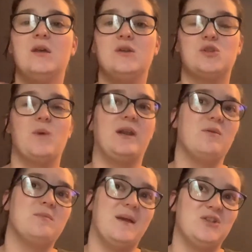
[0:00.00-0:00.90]
So when I
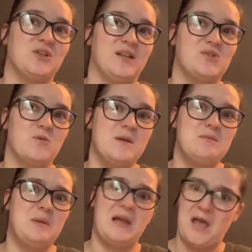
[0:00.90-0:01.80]
would mention that school, people would
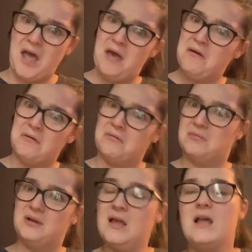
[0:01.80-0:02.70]
be like, oh,
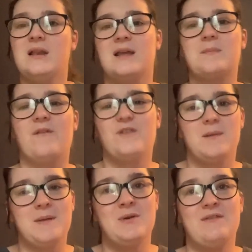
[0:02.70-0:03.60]
like I feel like
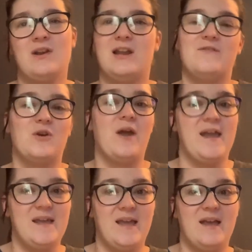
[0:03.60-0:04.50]
people either love it or
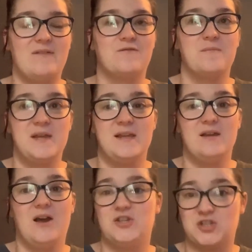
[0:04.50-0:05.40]
hate it. And for me,
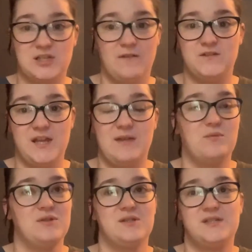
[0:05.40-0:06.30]
I just loved it. It
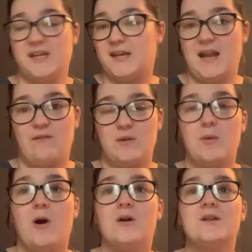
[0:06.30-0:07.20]
was ticking every
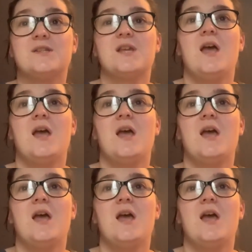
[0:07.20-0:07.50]
box.